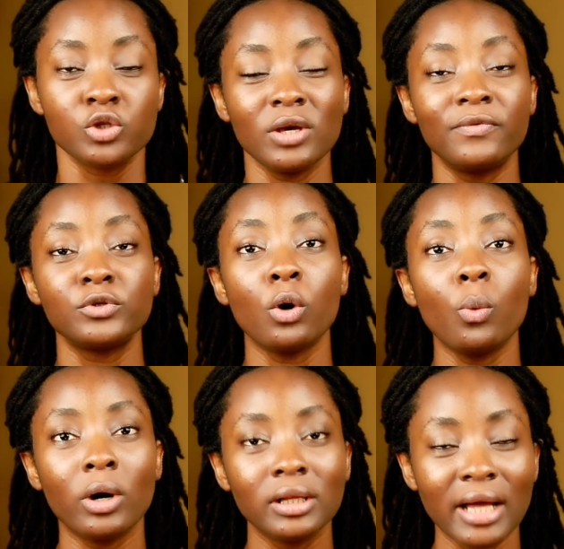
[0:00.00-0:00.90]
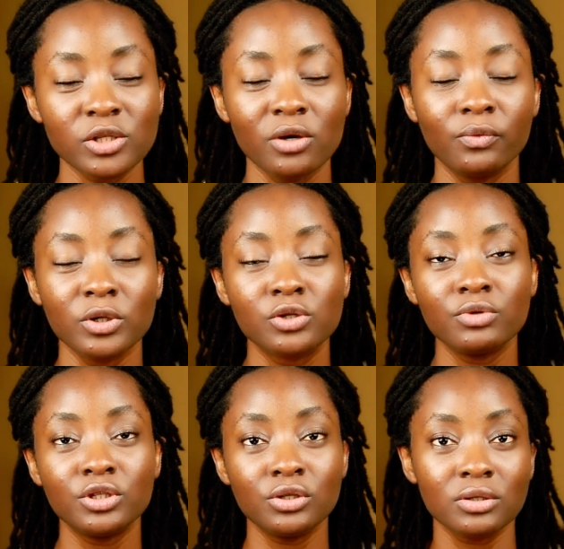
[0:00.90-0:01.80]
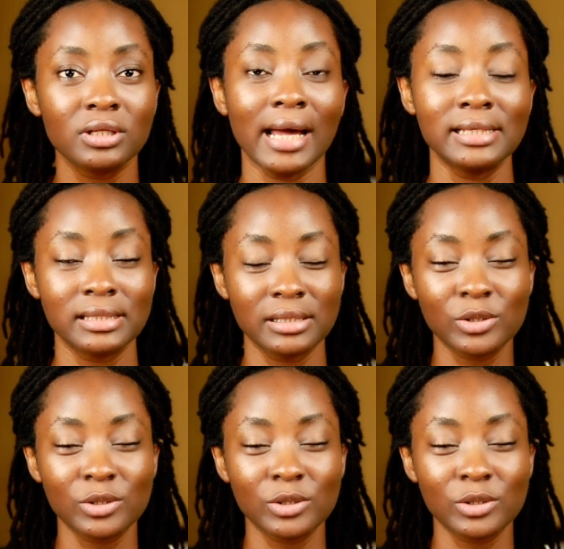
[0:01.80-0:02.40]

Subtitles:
So if you don't want that, or if you want to reduce that